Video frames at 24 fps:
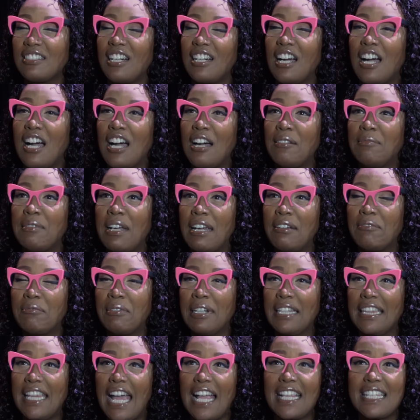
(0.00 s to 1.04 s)
And
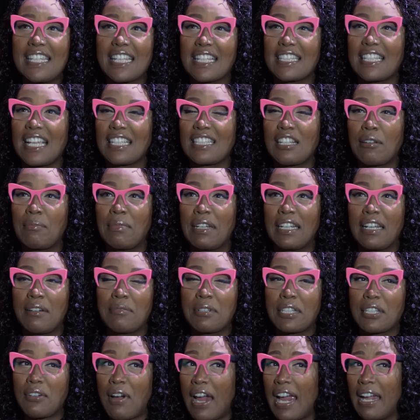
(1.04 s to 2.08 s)
with that success, I mean, it
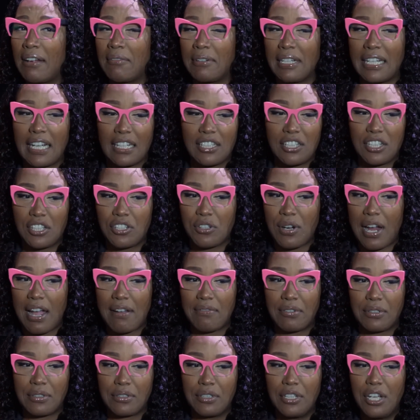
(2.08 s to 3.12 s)
was great. We got to
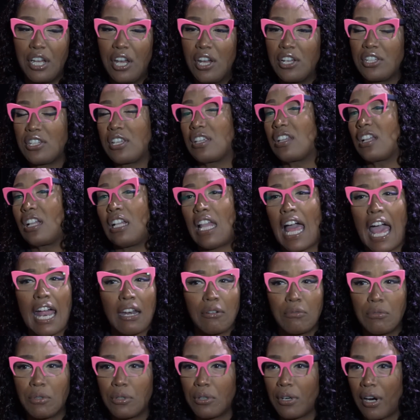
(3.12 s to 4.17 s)
travel to the GLAAD
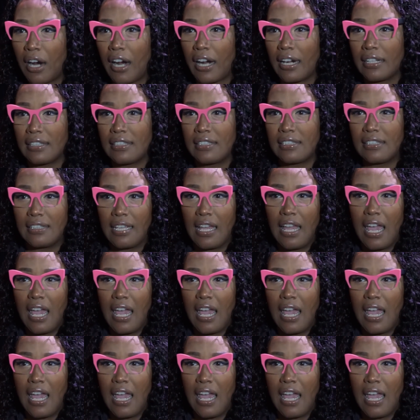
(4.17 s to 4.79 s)
Awards.